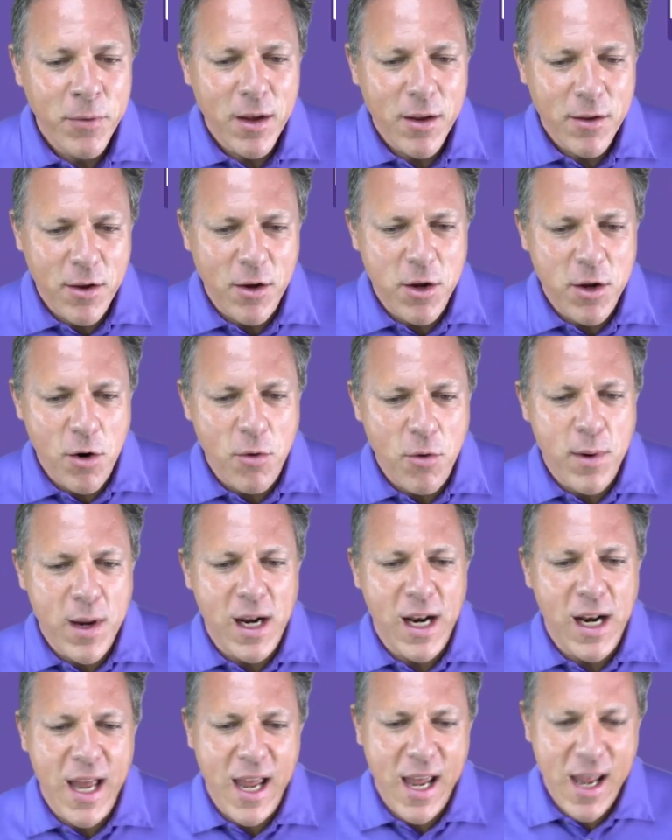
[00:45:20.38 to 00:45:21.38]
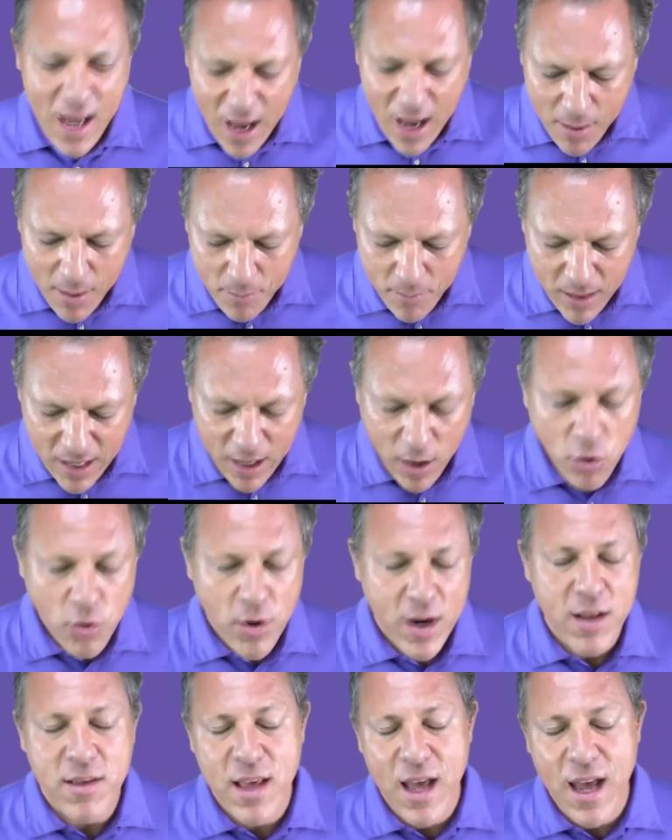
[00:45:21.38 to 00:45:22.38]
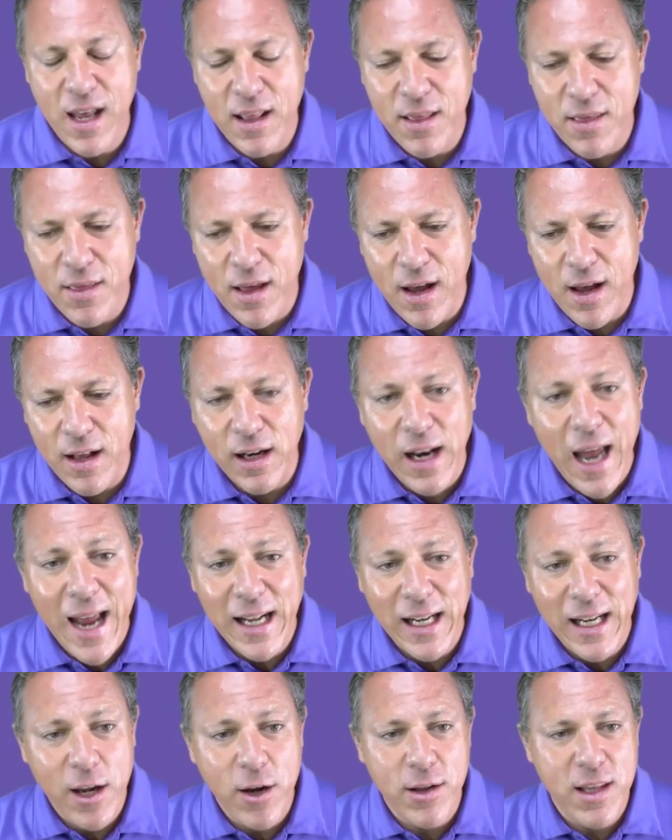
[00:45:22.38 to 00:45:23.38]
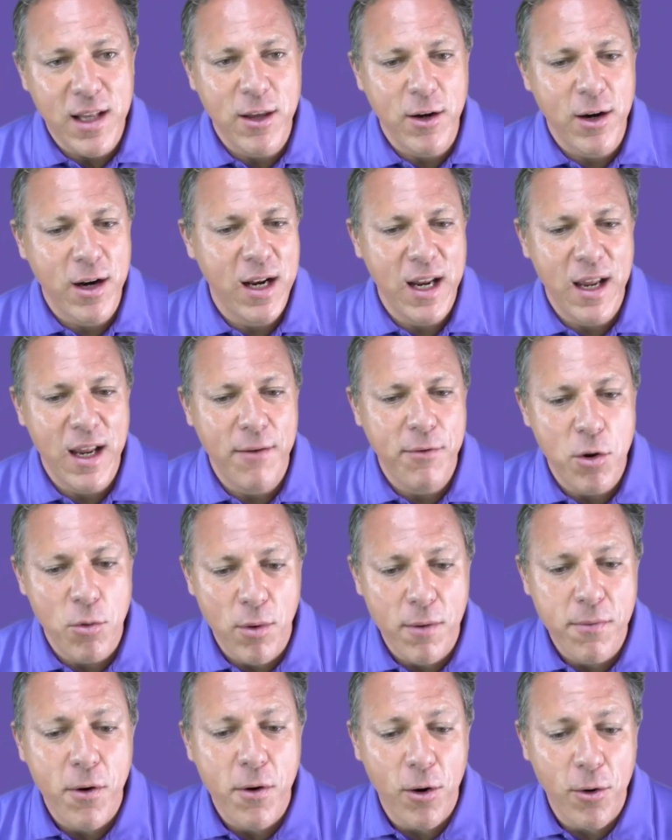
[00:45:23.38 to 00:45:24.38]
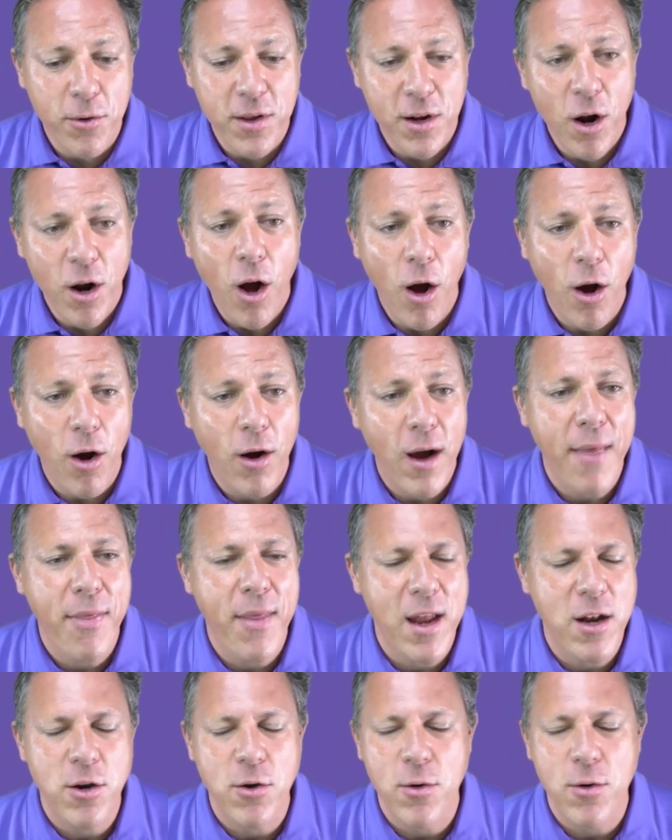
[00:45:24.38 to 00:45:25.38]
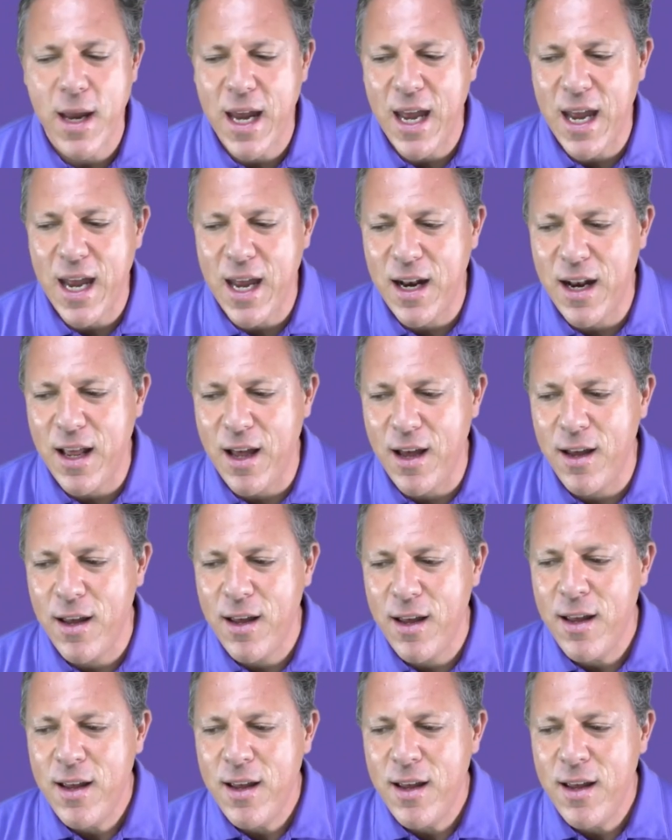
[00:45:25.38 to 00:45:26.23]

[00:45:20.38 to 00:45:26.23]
So you're really um, increasing the likelihood that they're going to give you referrals at all, and then doing it in a